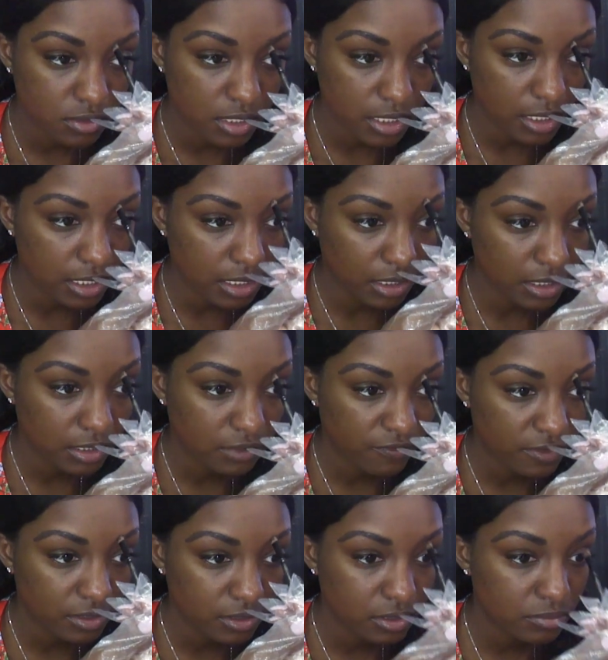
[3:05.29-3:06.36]
Like, I liked
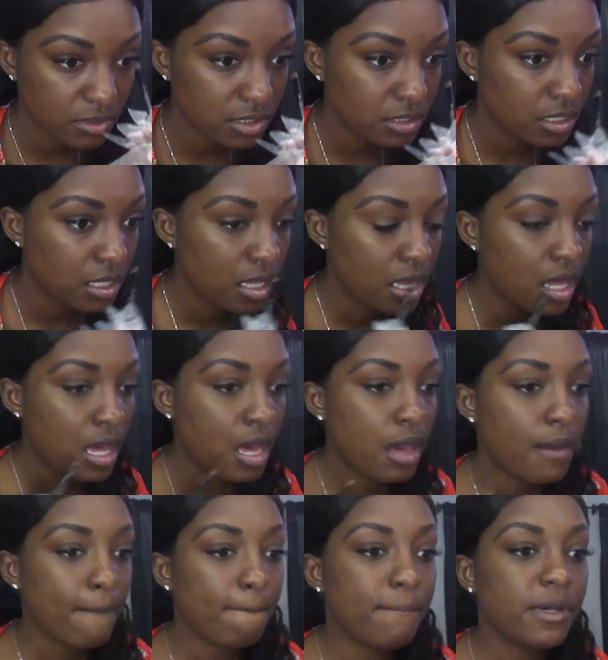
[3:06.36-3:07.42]
filling them in.
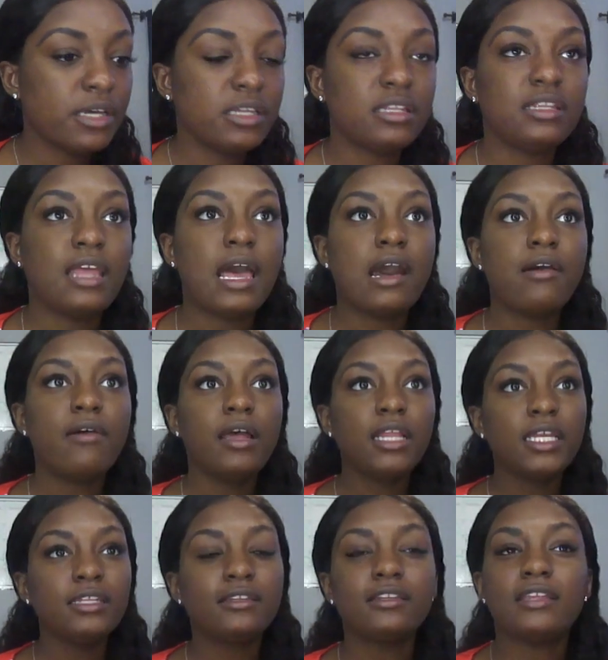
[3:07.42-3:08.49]
But now I
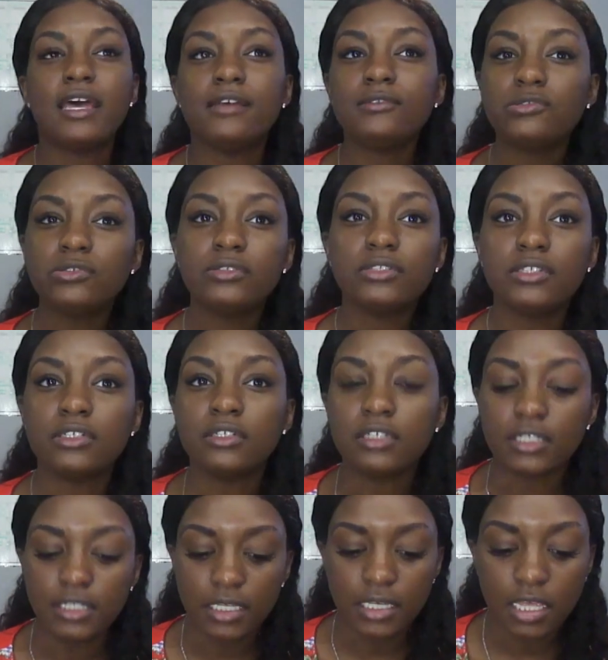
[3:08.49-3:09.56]
like the natural
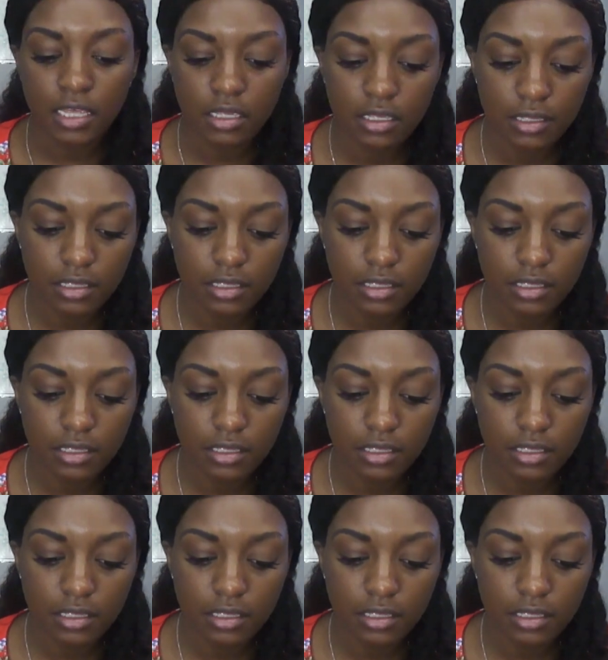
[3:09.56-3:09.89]
look. Like,